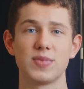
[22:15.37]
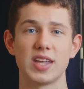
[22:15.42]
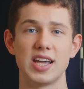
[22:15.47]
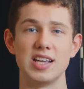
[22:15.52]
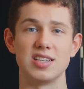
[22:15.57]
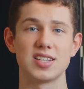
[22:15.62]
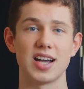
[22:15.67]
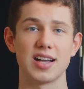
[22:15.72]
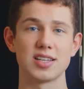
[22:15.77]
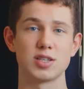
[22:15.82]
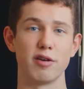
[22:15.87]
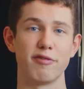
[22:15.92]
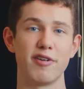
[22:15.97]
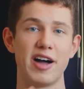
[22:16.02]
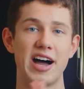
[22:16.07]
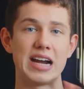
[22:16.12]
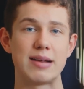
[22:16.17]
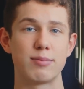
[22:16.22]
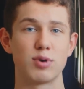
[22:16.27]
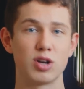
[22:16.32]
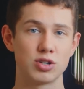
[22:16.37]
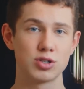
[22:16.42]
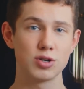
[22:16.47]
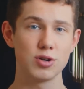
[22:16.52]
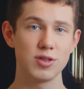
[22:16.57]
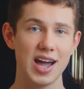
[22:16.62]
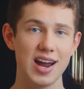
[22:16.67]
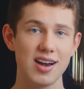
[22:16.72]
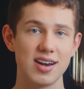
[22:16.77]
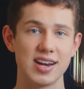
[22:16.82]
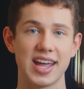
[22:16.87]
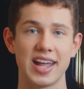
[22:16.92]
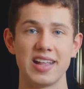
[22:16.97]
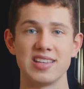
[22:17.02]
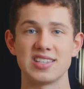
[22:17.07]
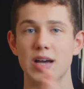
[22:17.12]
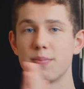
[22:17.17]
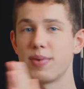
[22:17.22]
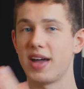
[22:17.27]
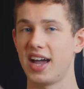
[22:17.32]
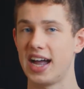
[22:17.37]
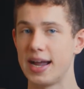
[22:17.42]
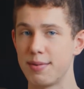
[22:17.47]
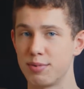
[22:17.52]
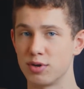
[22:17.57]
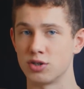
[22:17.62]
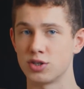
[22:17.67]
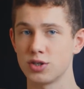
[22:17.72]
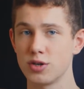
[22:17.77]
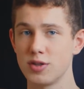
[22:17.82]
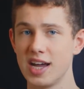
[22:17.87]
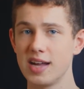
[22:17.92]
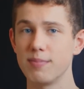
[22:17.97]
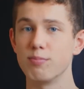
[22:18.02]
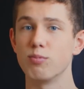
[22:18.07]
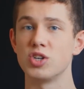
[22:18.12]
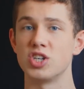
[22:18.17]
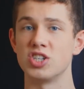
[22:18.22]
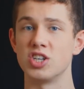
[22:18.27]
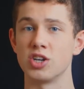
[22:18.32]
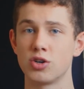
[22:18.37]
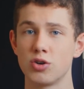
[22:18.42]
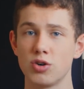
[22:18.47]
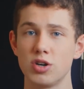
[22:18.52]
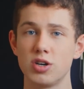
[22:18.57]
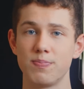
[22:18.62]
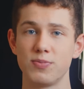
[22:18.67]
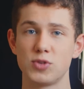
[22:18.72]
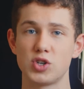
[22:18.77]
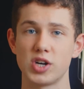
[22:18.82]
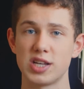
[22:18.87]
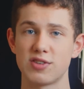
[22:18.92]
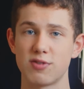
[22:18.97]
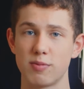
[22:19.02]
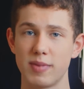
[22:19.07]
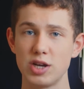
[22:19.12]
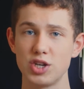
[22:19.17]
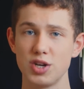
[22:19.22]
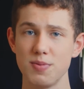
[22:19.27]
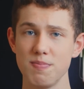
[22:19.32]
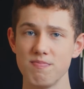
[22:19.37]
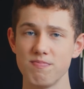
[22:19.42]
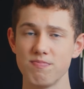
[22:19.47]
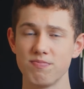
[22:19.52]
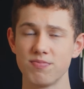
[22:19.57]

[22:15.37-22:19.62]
He starts off unable to do that, and he ends up able to do that, which is a good transformation.